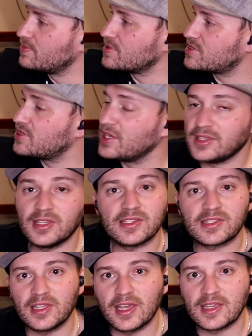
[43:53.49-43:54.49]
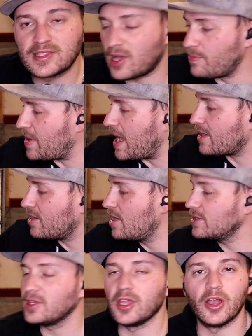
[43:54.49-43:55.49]
sling these things back
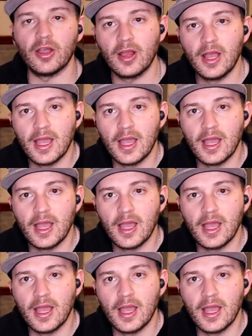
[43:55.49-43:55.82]
on here